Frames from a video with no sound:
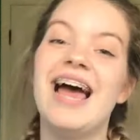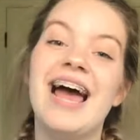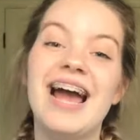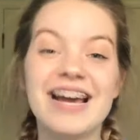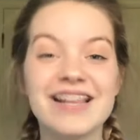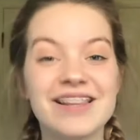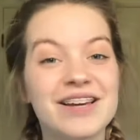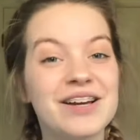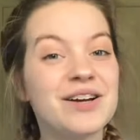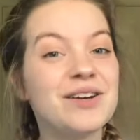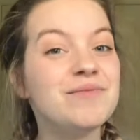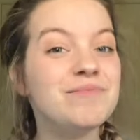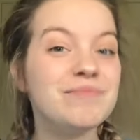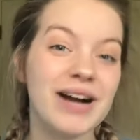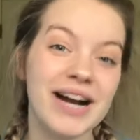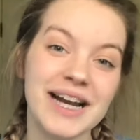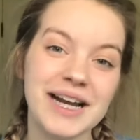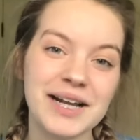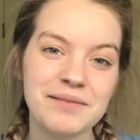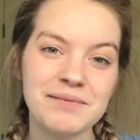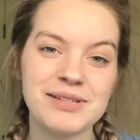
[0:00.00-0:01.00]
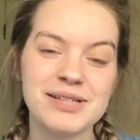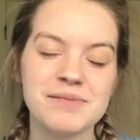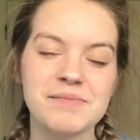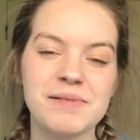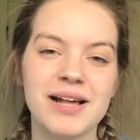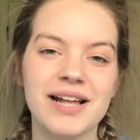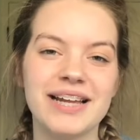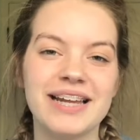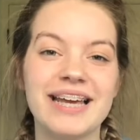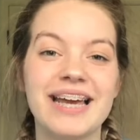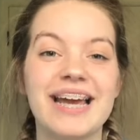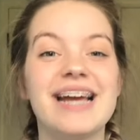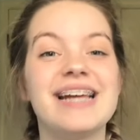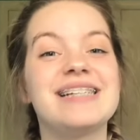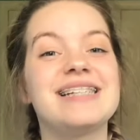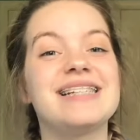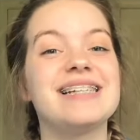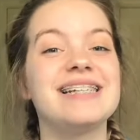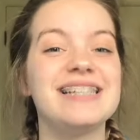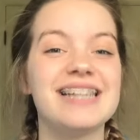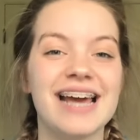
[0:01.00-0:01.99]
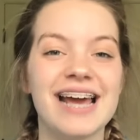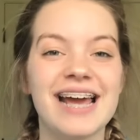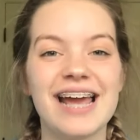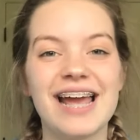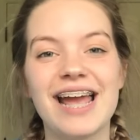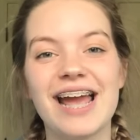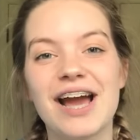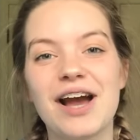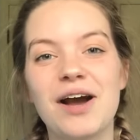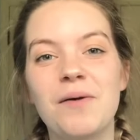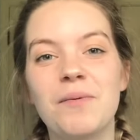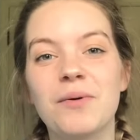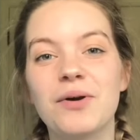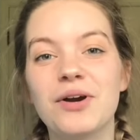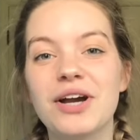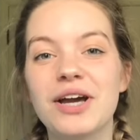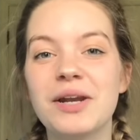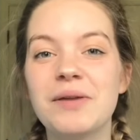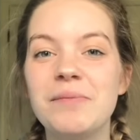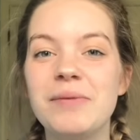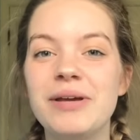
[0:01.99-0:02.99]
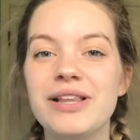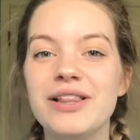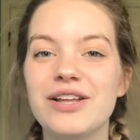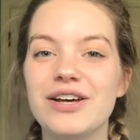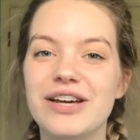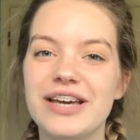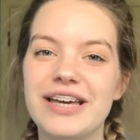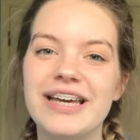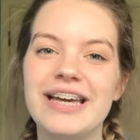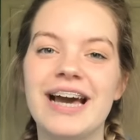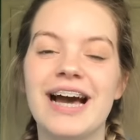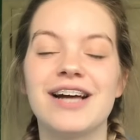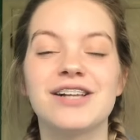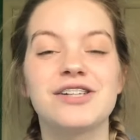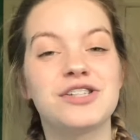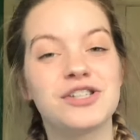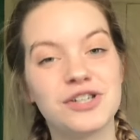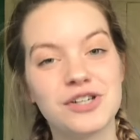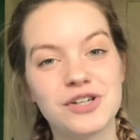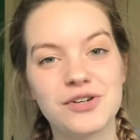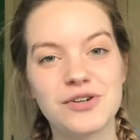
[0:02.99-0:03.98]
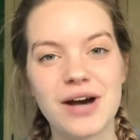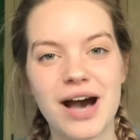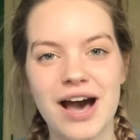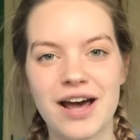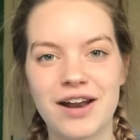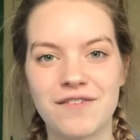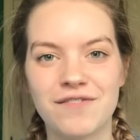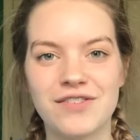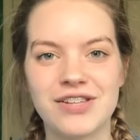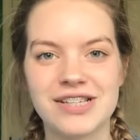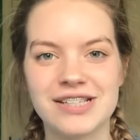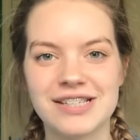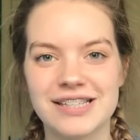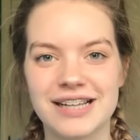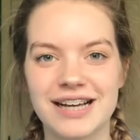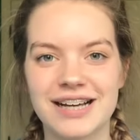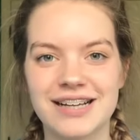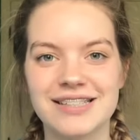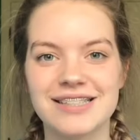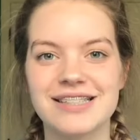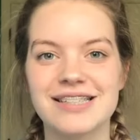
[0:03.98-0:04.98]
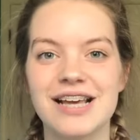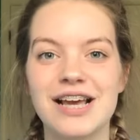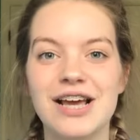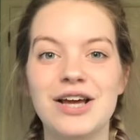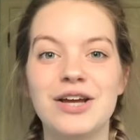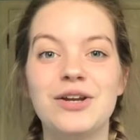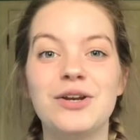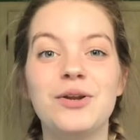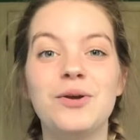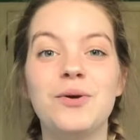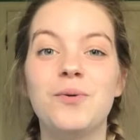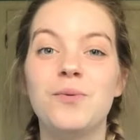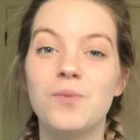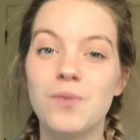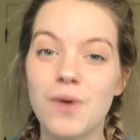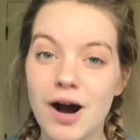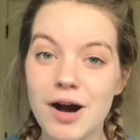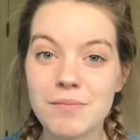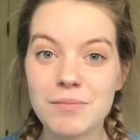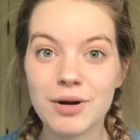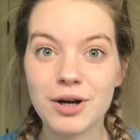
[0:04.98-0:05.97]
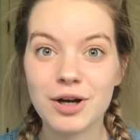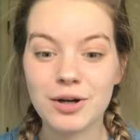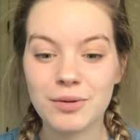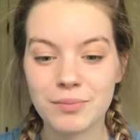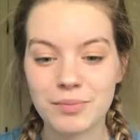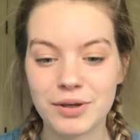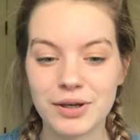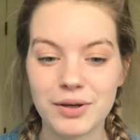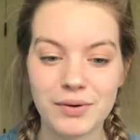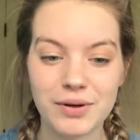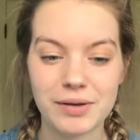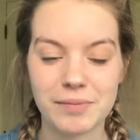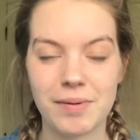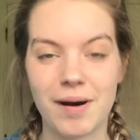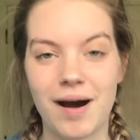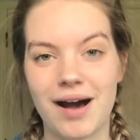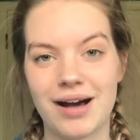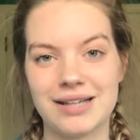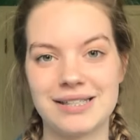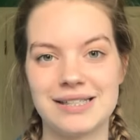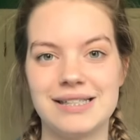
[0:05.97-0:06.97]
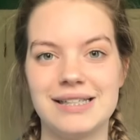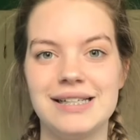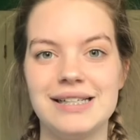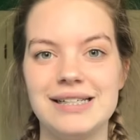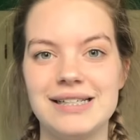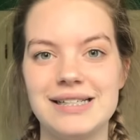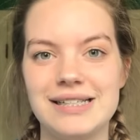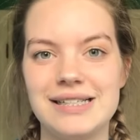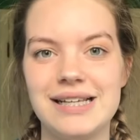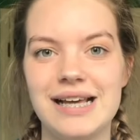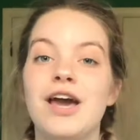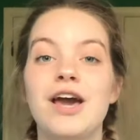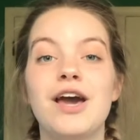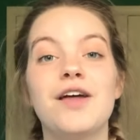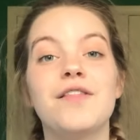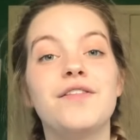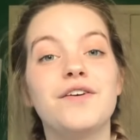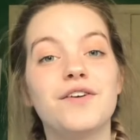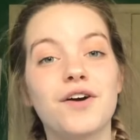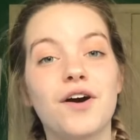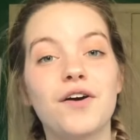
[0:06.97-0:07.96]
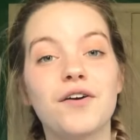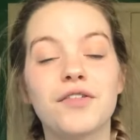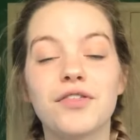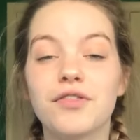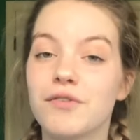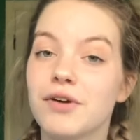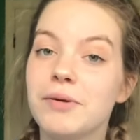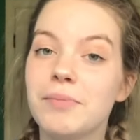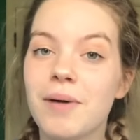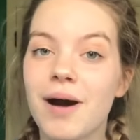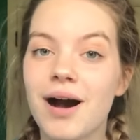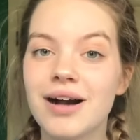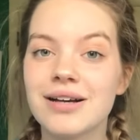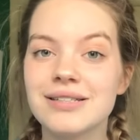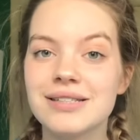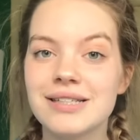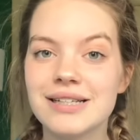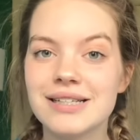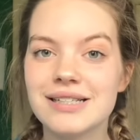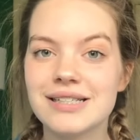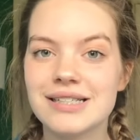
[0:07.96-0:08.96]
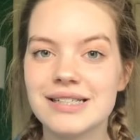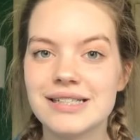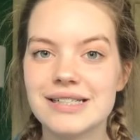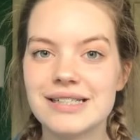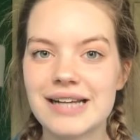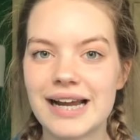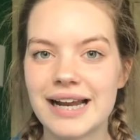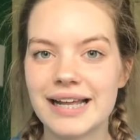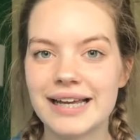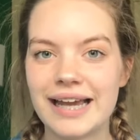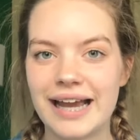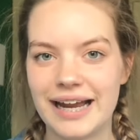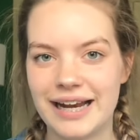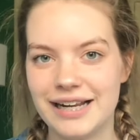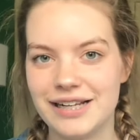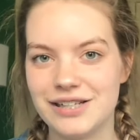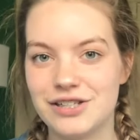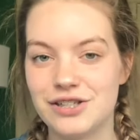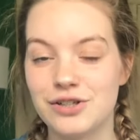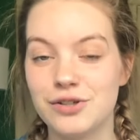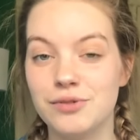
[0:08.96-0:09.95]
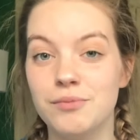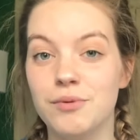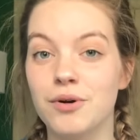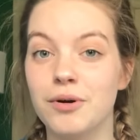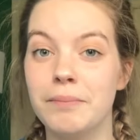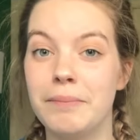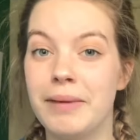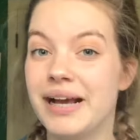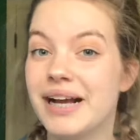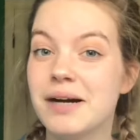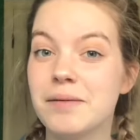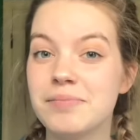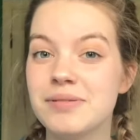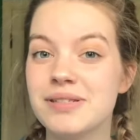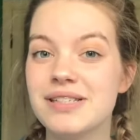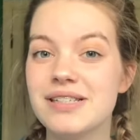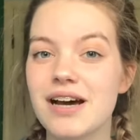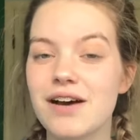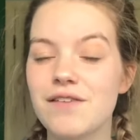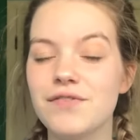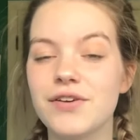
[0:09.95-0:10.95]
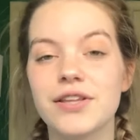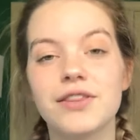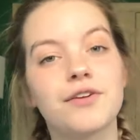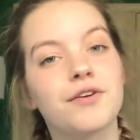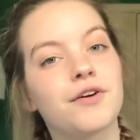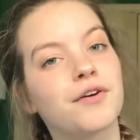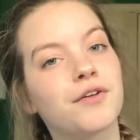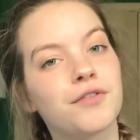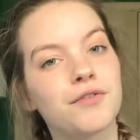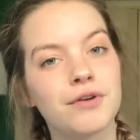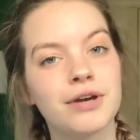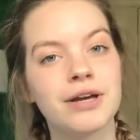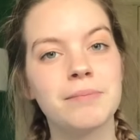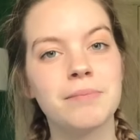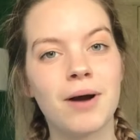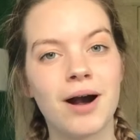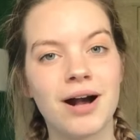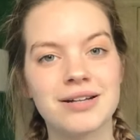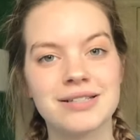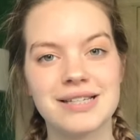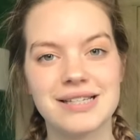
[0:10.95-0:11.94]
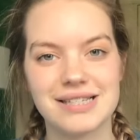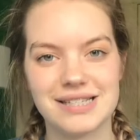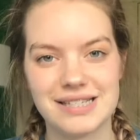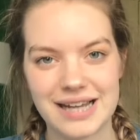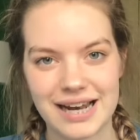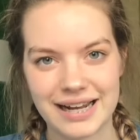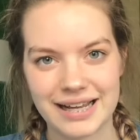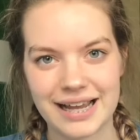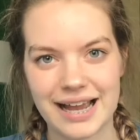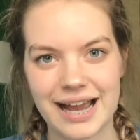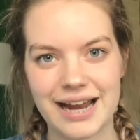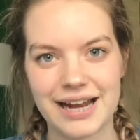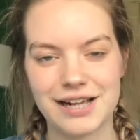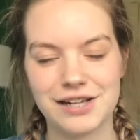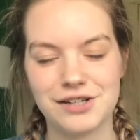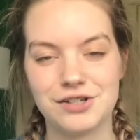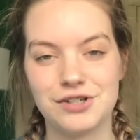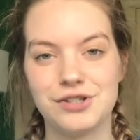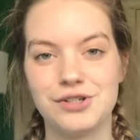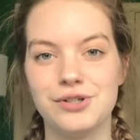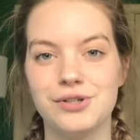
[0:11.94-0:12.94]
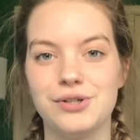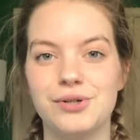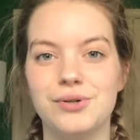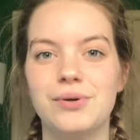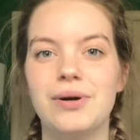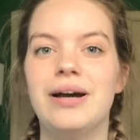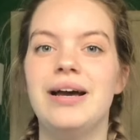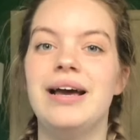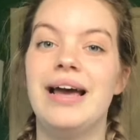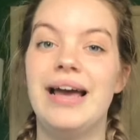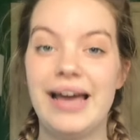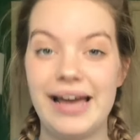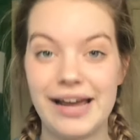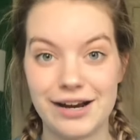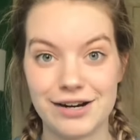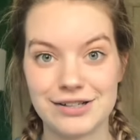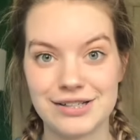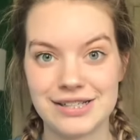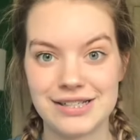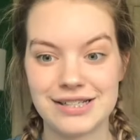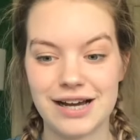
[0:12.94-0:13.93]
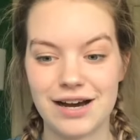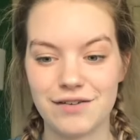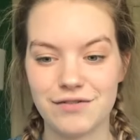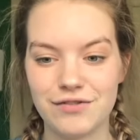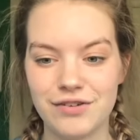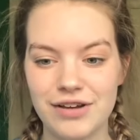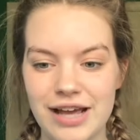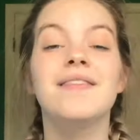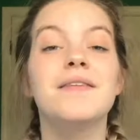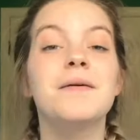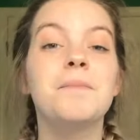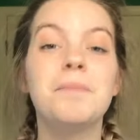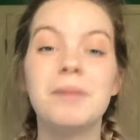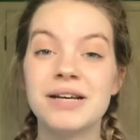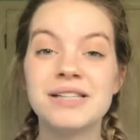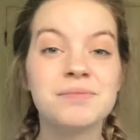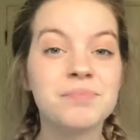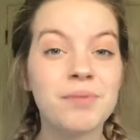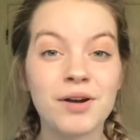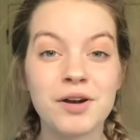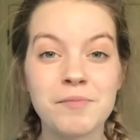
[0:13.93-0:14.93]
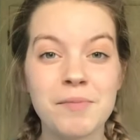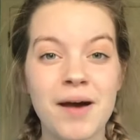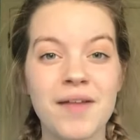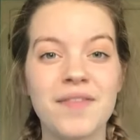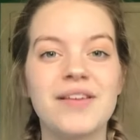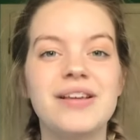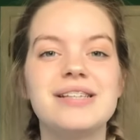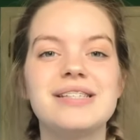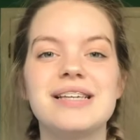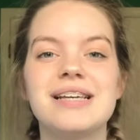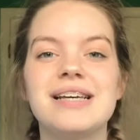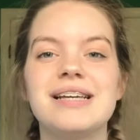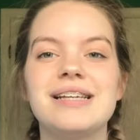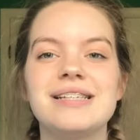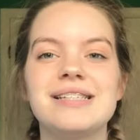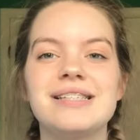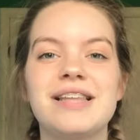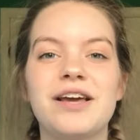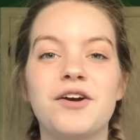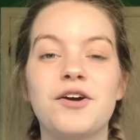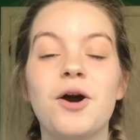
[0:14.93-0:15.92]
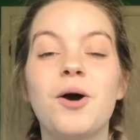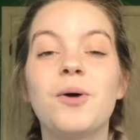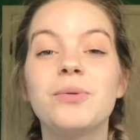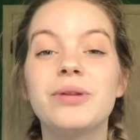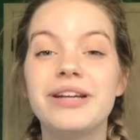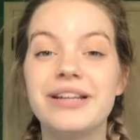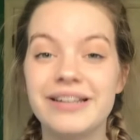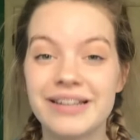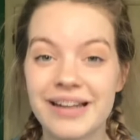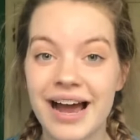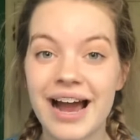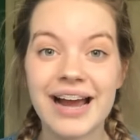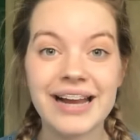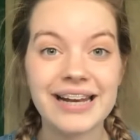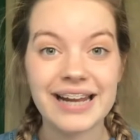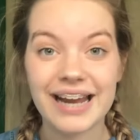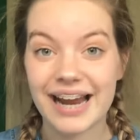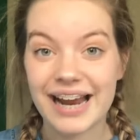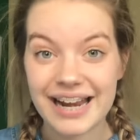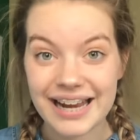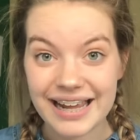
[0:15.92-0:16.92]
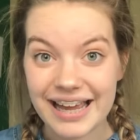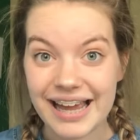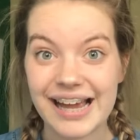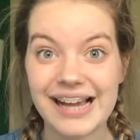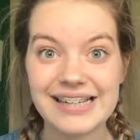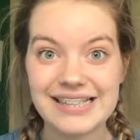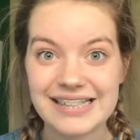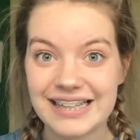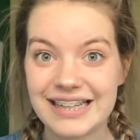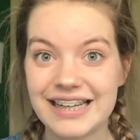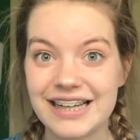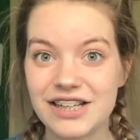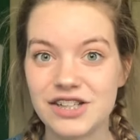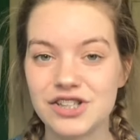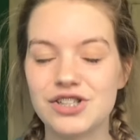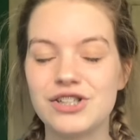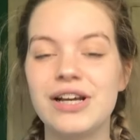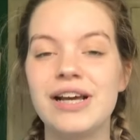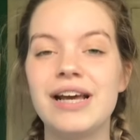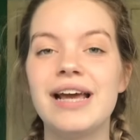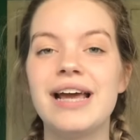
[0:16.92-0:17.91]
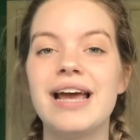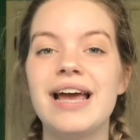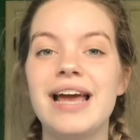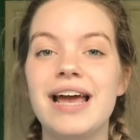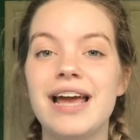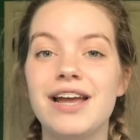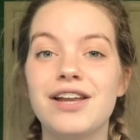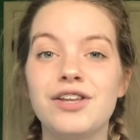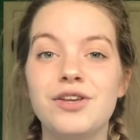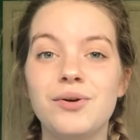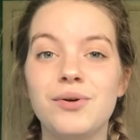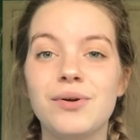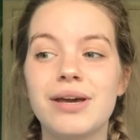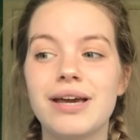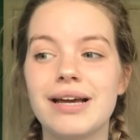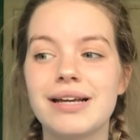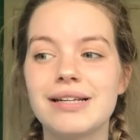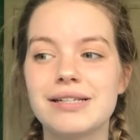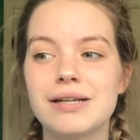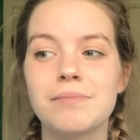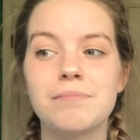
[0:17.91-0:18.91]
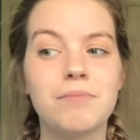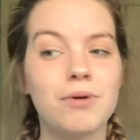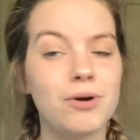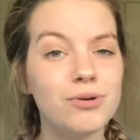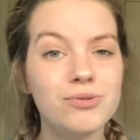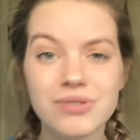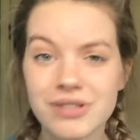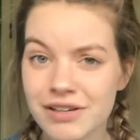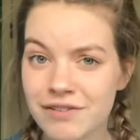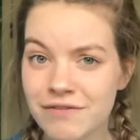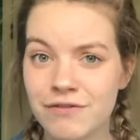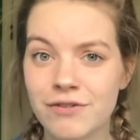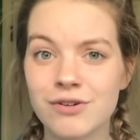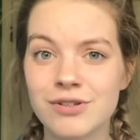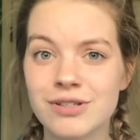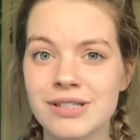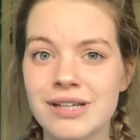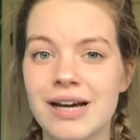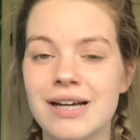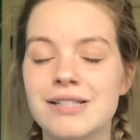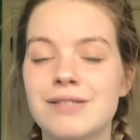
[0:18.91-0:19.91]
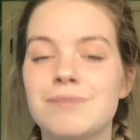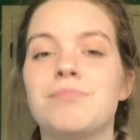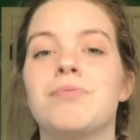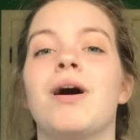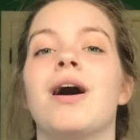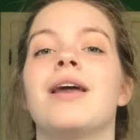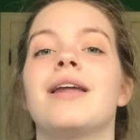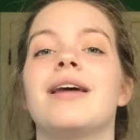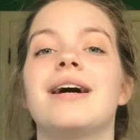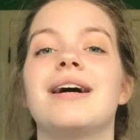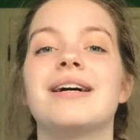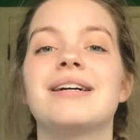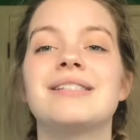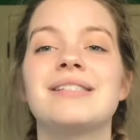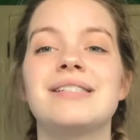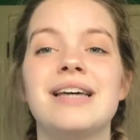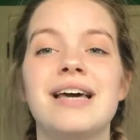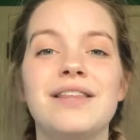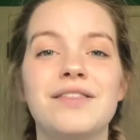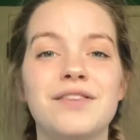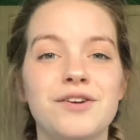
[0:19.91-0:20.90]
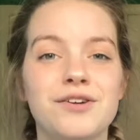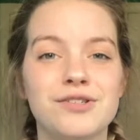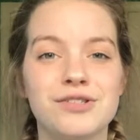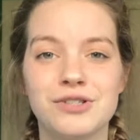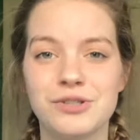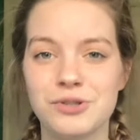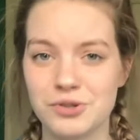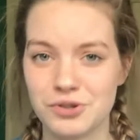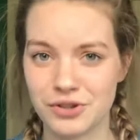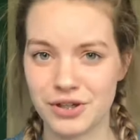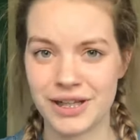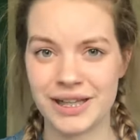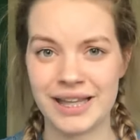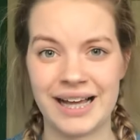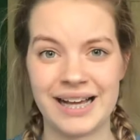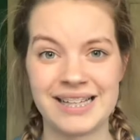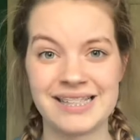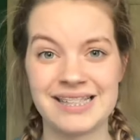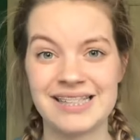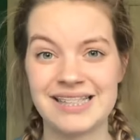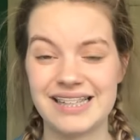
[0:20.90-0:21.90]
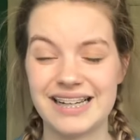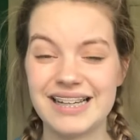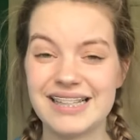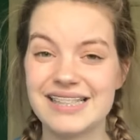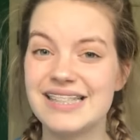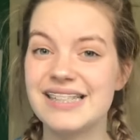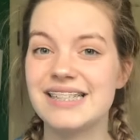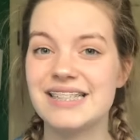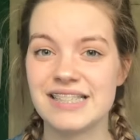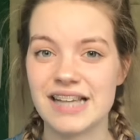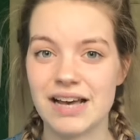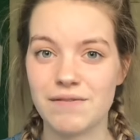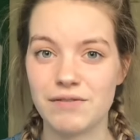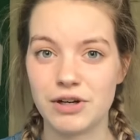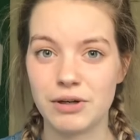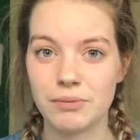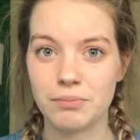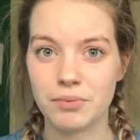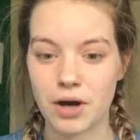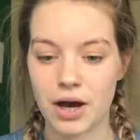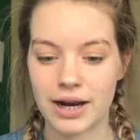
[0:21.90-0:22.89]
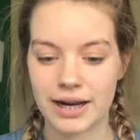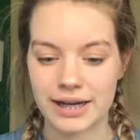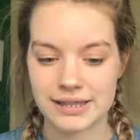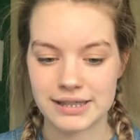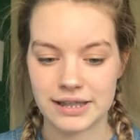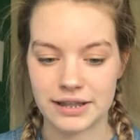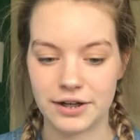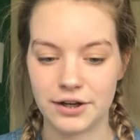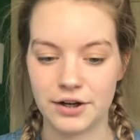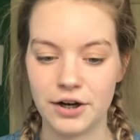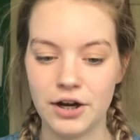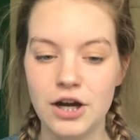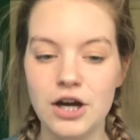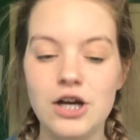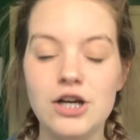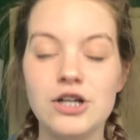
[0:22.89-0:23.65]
Hey there, my name is Melody, and today we're going to be looking at two out of the six new Walmart beauty boxes. There are three boxes dedicated to more makeup stuff, and there are three boxes dedicated to hair stuff. The best part about these is they're only $9.88 each and you get mostly full-size products and there's usually like six to seven products in there.